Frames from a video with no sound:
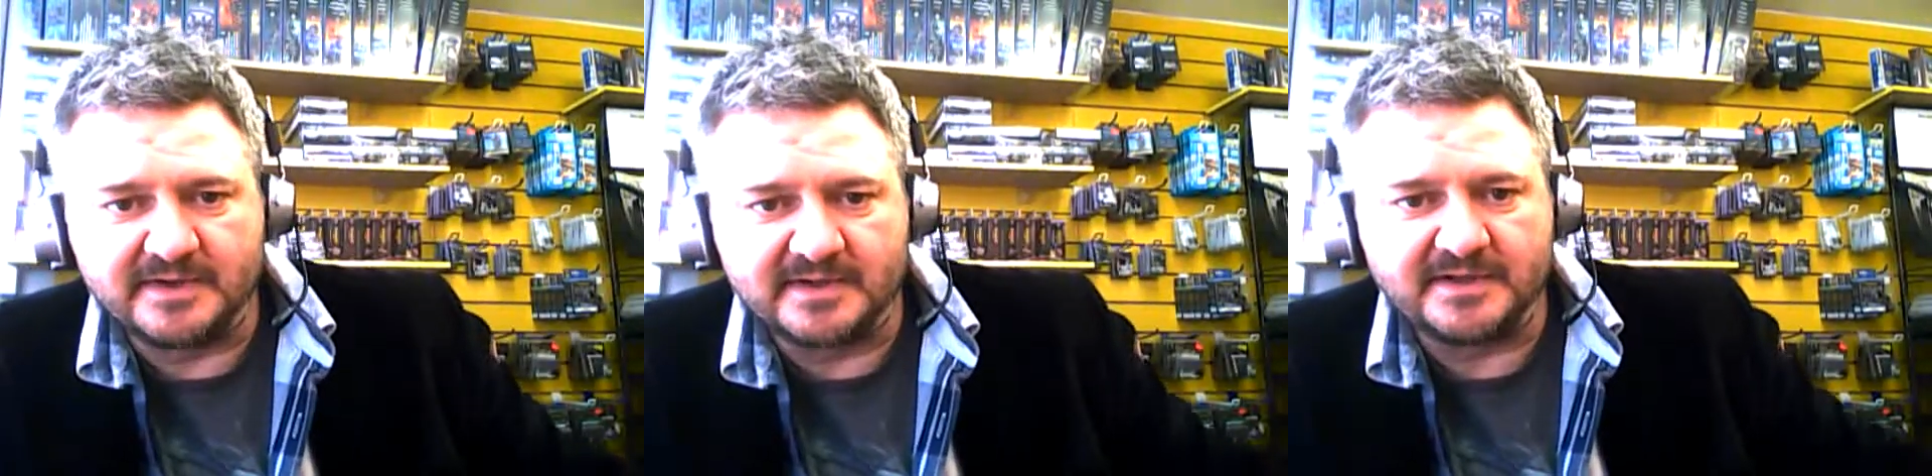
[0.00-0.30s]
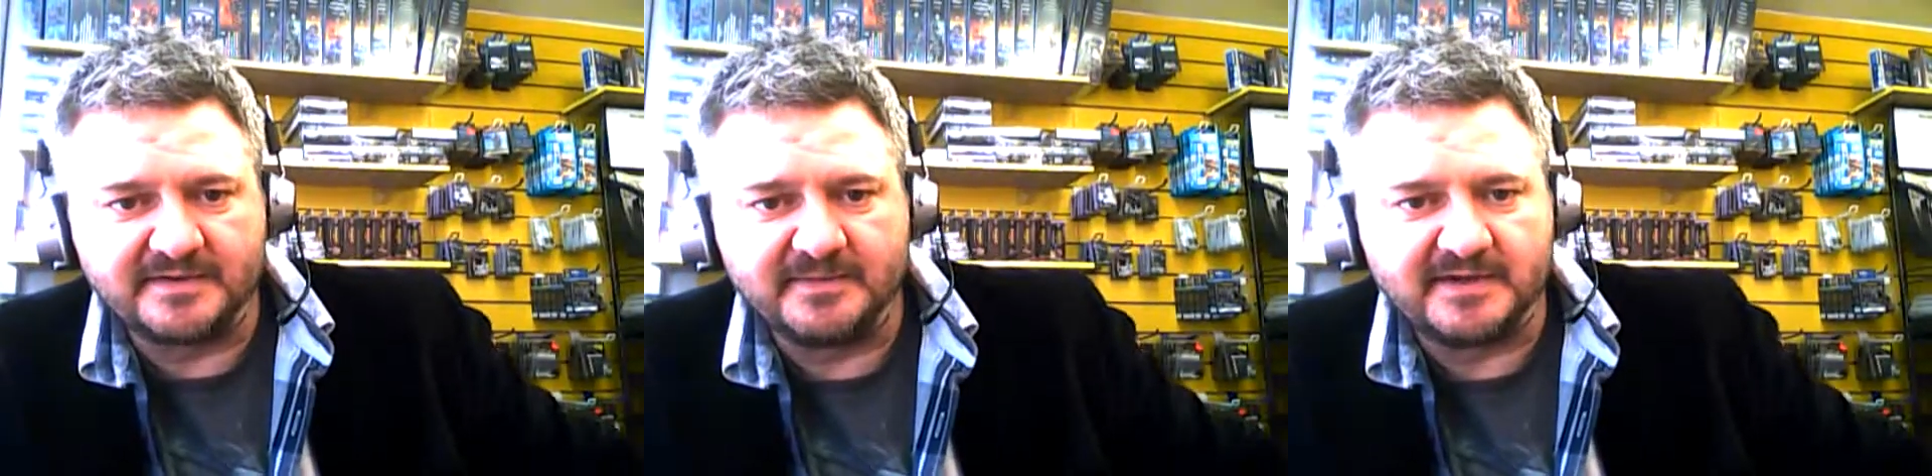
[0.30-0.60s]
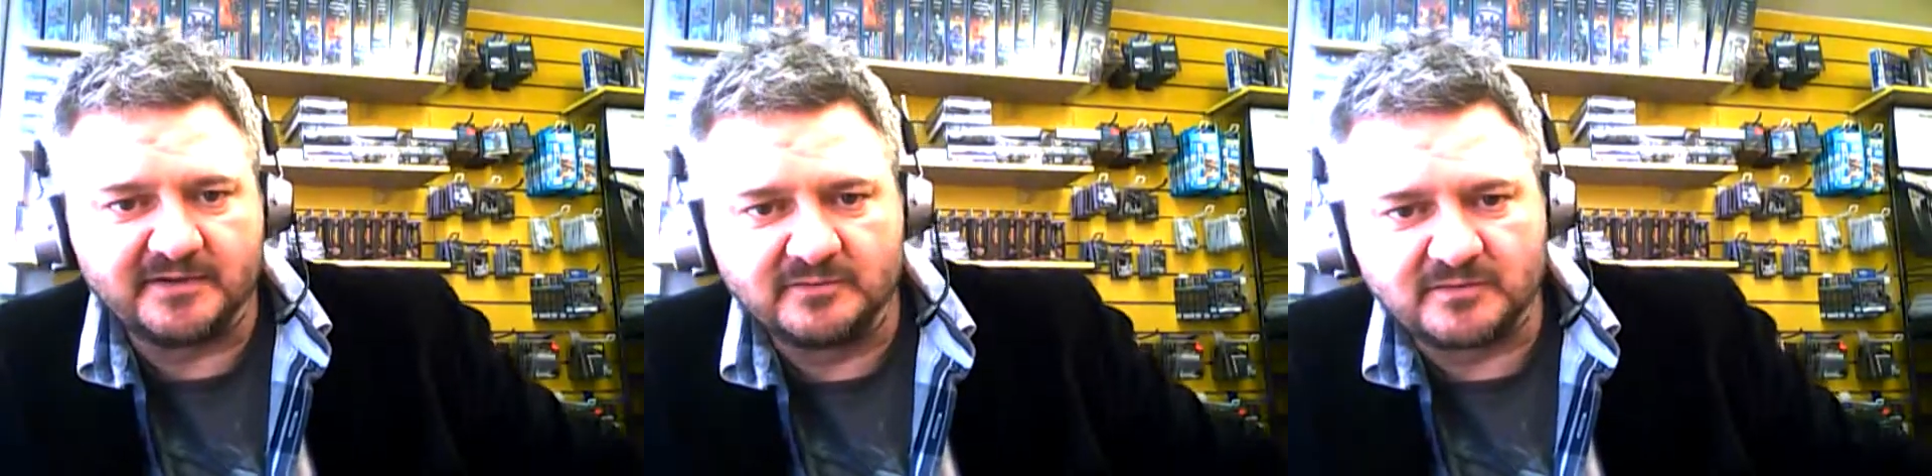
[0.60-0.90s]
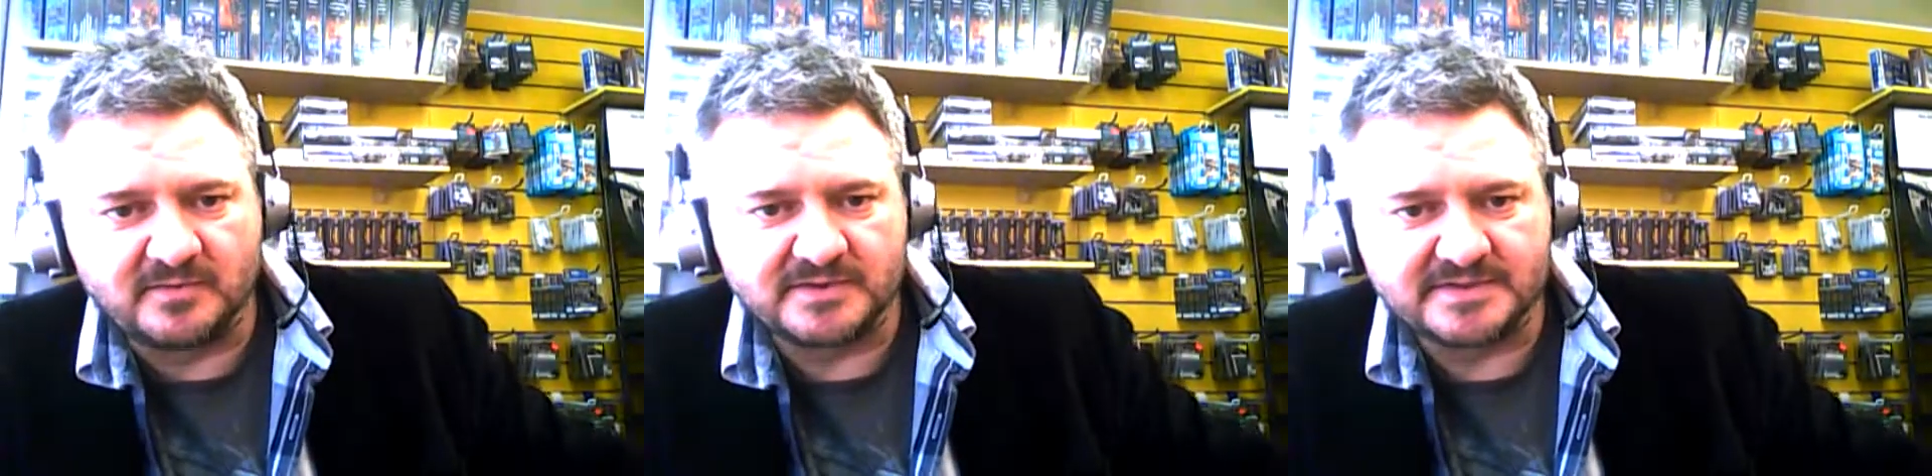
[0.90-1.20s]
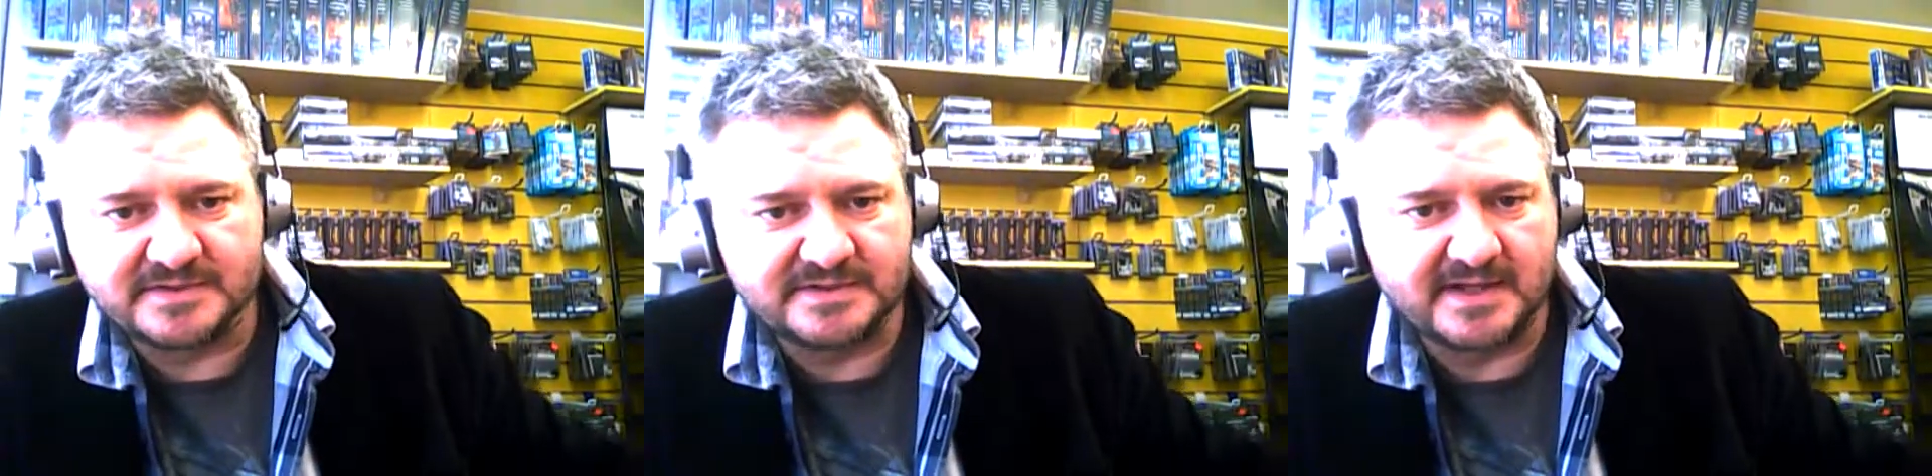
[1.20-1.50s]
I'd like to make a normal
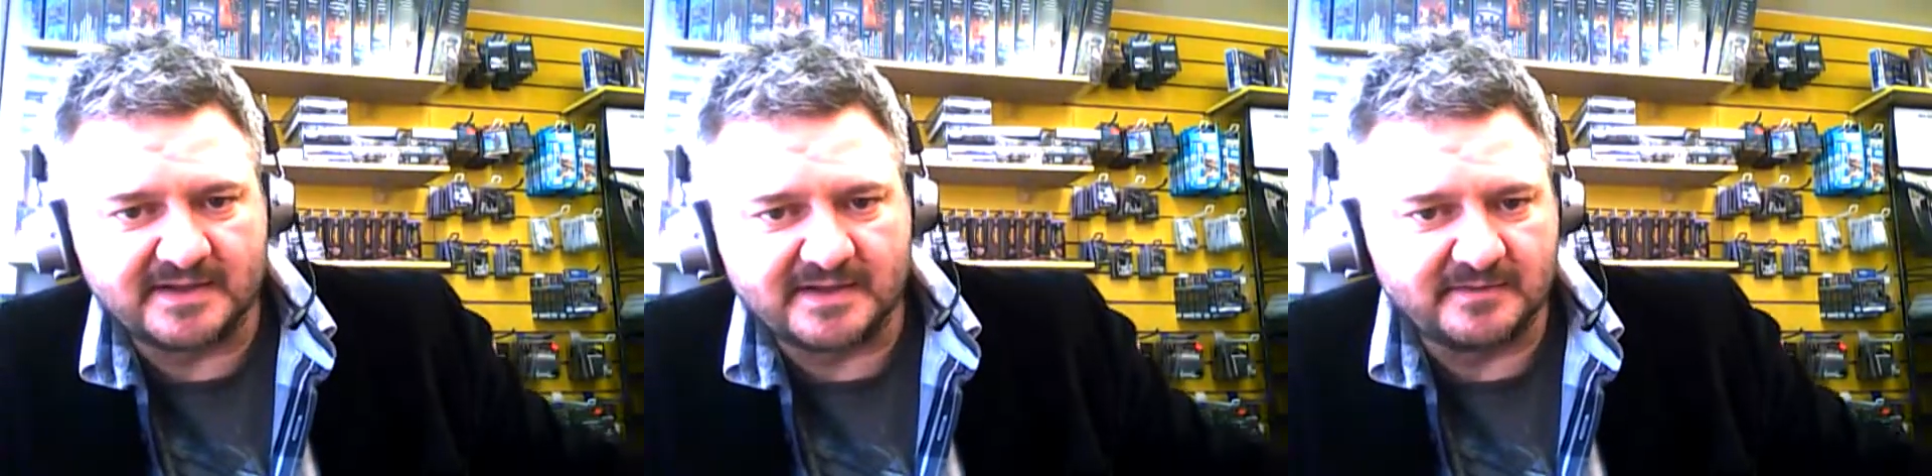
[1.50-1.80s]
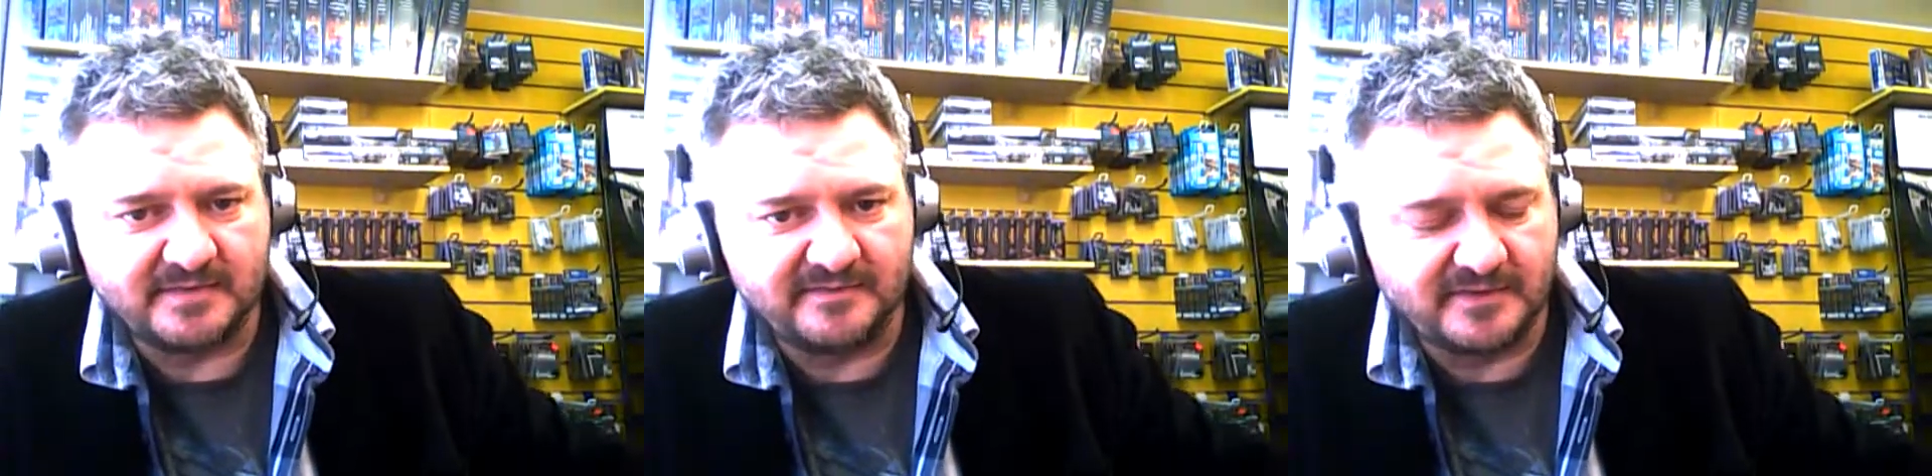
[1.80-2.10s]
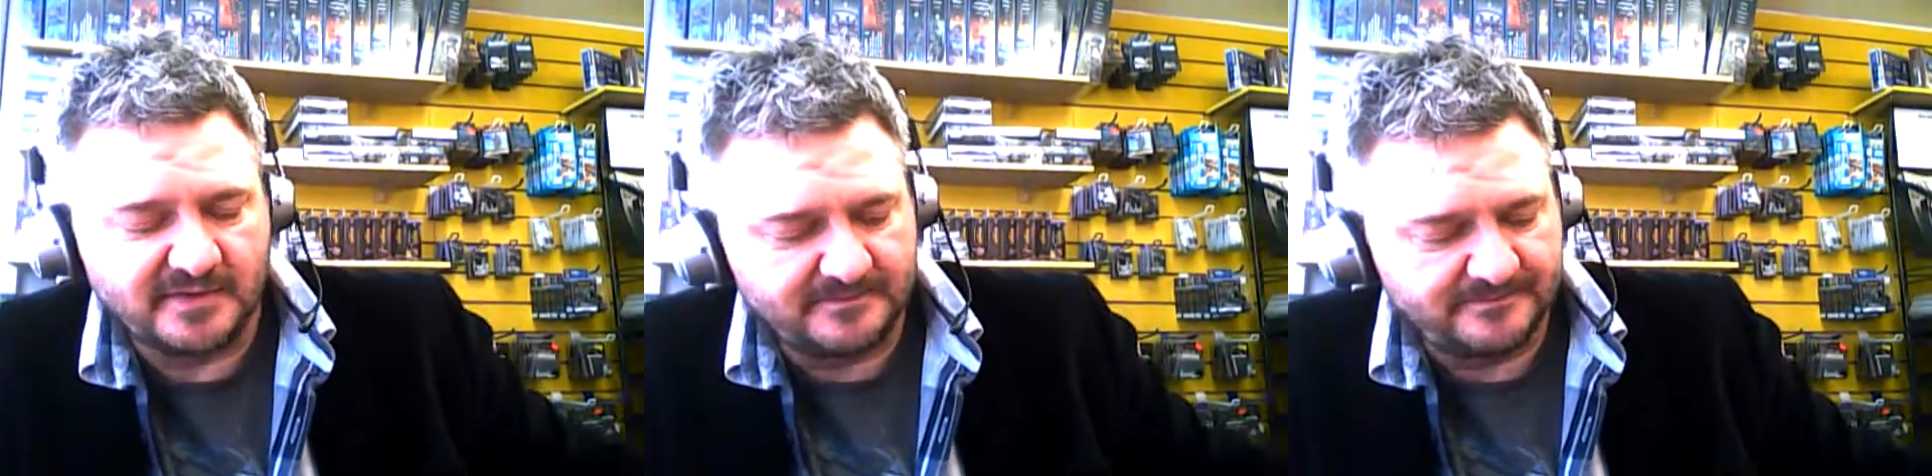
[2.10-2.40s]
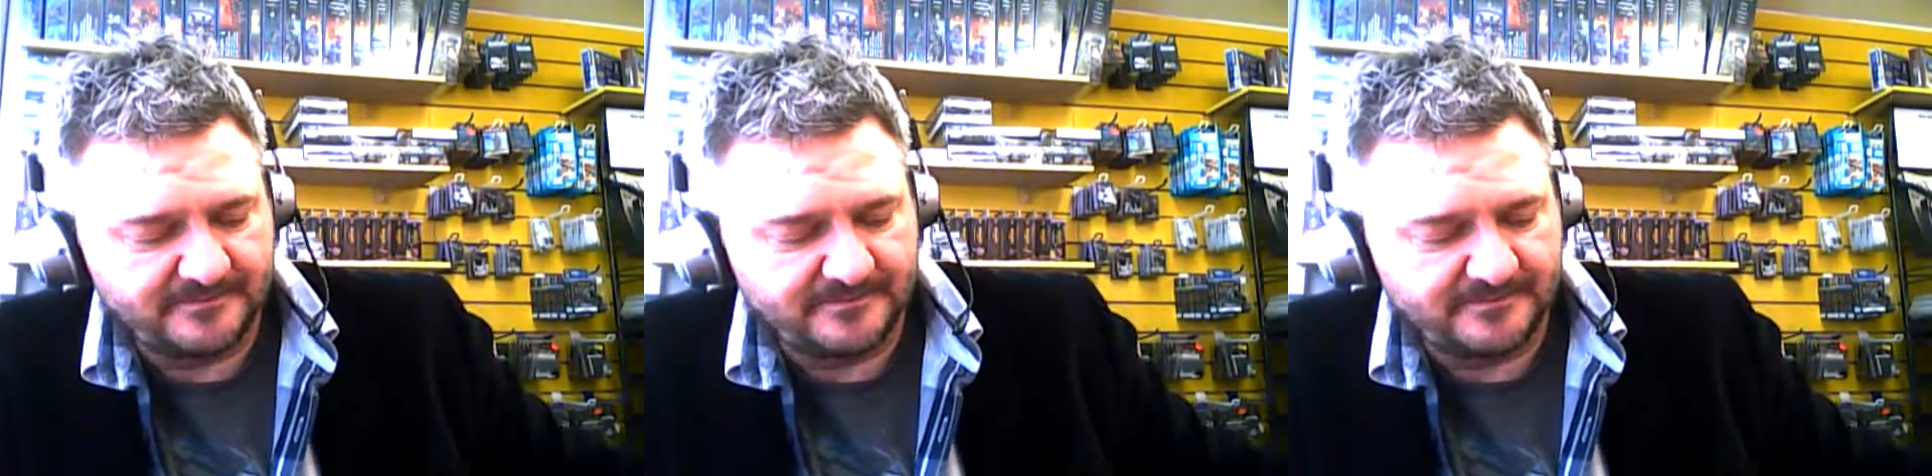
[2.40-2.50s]
monsters deck. That'd be fun.